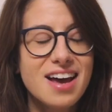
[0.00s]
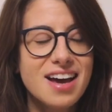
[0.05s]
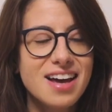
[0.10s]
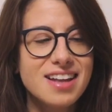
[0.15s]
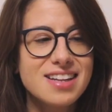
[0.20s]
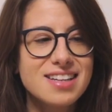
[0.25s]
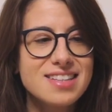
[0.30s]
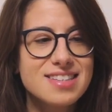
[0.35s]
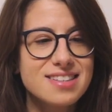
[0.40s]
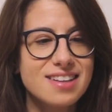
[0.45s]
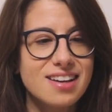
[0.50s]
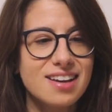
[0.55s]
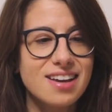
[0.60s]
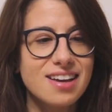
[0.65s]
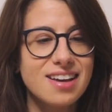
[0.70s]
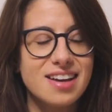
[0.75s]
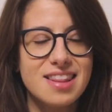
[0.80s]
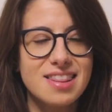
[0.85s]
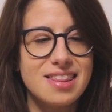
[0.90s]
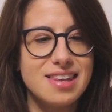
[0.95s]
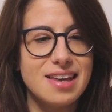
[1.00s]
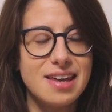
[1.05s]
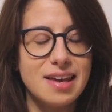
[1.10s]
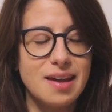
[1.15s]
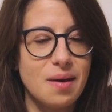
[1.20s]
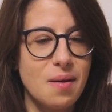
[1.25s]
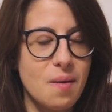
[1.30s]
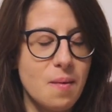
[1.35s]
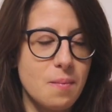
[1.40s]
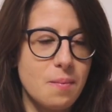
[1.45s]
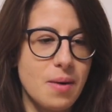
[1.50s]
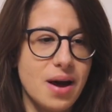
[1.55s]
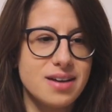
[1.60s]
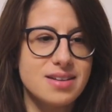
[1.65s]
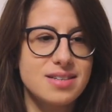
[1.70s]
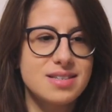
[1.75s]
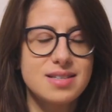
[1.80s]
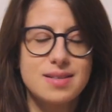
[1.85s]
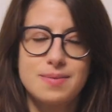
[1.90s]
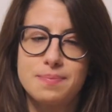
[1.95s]
And that's like the
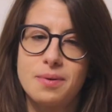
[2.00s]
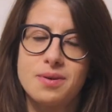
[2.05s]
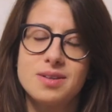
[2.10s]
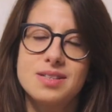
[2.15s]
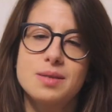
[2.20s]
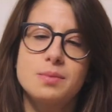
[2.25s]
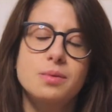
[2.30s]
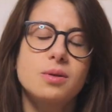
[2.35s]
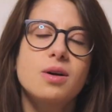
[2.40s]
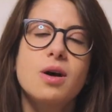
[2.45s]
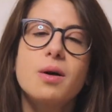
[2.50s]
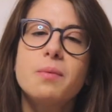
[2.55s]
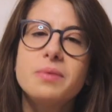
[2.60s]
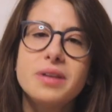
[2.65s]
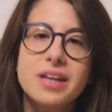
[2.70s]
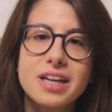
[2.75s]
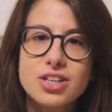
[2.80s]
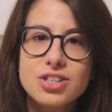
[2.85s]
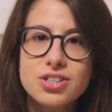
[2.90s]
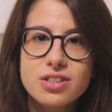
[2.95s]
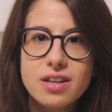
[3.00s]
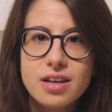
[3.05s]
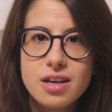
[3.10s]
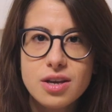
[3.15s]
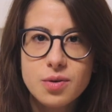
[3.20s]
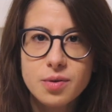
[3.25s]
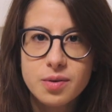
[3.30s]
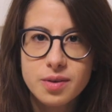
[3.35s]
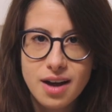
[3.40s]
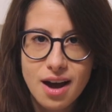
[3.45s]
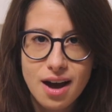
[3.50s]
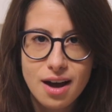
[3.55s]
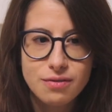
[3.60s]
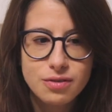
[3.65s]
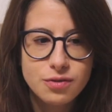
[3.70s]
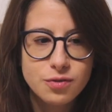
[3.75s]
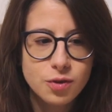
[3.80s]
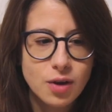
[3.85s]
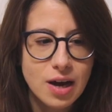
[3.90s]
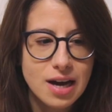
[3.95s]
best possible combination that you could have
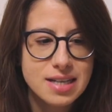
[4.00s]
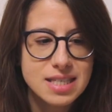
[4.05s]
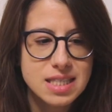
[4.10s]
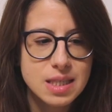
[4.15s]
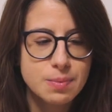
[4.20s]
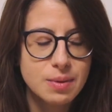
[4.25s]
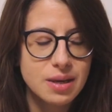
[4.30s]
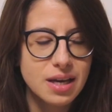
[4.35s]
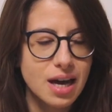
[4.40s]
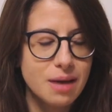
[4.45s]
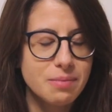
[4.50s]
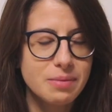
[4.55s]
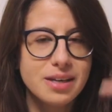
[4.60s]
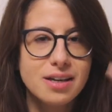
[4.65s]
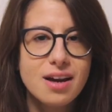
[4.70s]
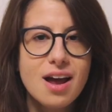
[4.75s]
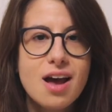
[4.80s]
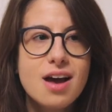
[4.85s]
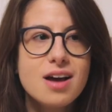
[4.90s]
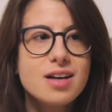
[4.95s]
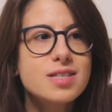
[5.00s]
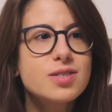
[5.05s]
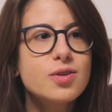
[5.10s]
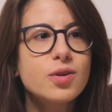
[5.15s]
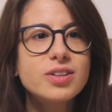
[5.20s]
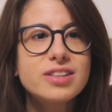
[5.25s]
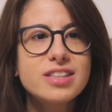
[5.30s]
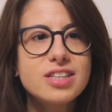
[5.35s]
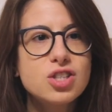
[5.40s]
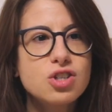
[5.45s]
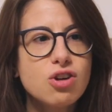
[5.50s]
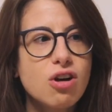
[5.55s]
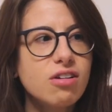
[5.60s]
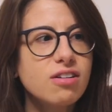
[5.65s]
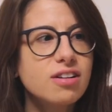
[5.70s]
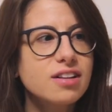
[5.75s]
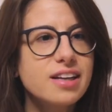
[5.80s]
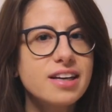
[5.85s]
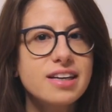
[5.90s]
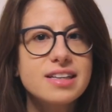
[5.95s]
if you ask me. I mean, salty
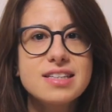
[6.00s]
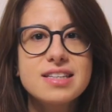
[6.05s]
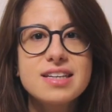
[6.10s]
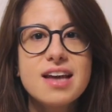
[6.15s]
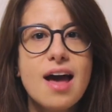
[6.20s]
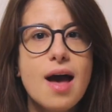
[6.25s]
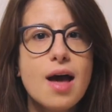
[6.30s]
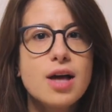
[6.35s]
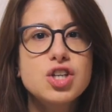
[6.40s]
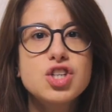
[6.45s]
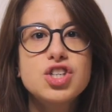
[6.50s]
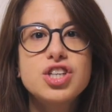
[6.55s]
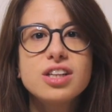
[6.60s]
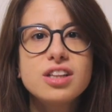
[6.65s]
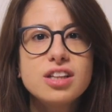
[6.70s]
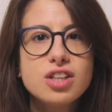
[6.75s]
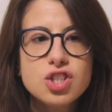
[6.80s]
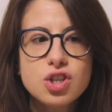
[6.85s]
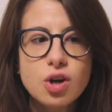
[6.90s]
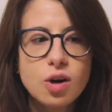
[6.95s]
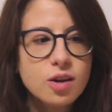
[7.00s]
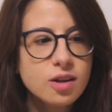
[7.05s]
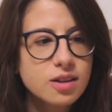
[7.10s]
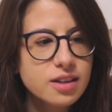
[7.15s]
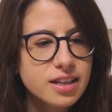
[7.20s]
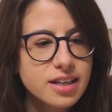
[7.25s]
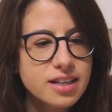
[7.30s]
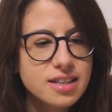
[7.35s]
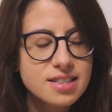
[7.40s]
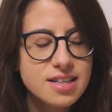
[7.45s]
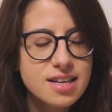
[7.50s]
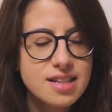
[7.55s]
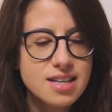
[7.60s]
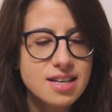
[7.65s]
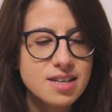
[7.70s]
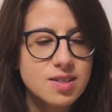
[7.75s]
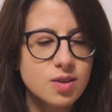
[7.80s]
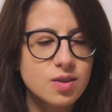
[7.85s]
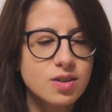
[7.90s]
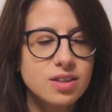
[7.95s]
chocolate, chili chocolate,
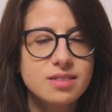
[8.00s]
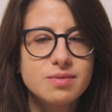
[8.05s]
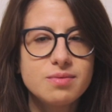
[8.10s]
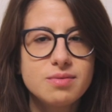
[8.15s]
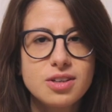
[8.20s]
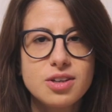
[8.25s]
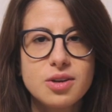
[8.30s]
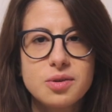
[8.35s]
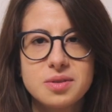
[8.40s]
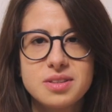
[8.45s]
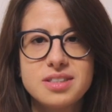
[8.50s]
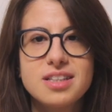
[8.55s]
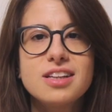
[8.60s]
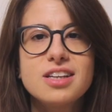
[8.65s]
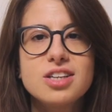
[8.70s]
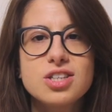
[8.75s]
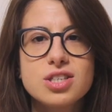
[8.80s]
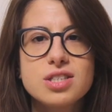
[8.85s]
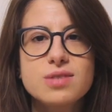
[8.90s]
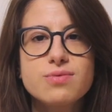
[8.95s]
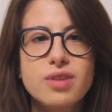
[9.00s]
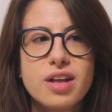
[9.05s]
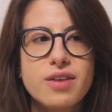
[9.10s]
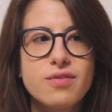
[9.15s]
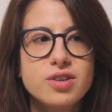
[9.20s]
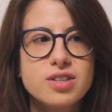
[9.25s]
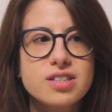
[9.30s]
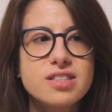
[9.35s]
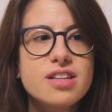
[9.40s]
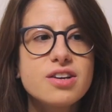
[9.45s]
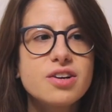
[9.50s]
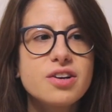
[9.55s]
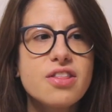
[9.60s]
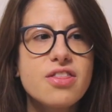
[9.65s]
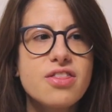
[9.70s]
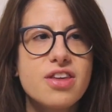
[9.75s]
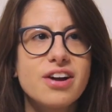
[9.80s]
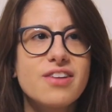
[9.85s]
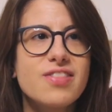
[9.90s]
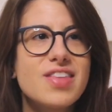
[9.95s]
these are, you know, delicious flavors.
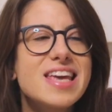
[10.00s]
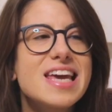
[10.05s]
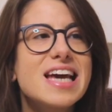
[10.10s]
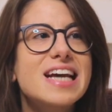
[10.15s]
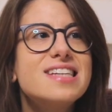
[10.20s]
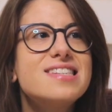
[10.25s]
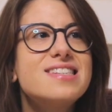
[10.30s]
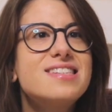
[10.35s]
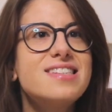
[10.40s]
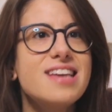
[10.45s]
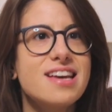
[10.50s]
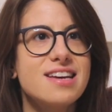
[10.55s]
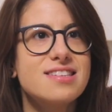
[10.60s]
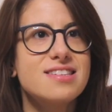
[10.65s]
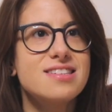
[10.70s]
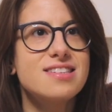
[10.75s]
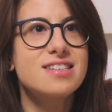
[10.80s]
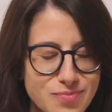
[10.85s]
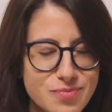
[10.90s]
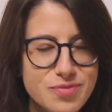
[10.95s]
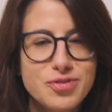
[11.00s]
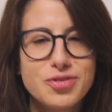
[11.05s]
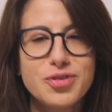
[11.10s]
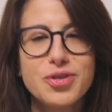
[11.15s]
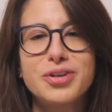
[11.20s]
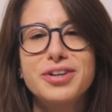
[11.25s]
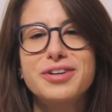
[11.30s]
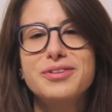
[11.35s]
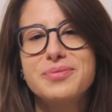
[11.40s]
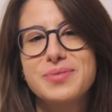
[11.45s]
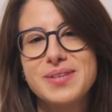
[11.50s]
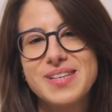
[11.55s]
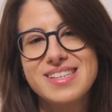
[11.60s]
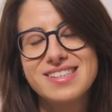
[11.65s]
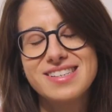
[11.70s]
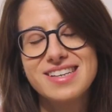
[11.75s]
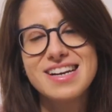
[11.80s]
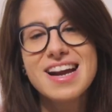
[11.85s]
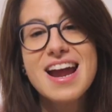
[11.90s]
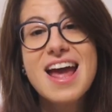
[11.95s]
They exist for a
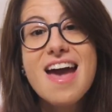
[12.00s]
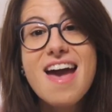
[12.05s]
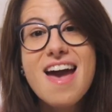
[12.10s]
reason.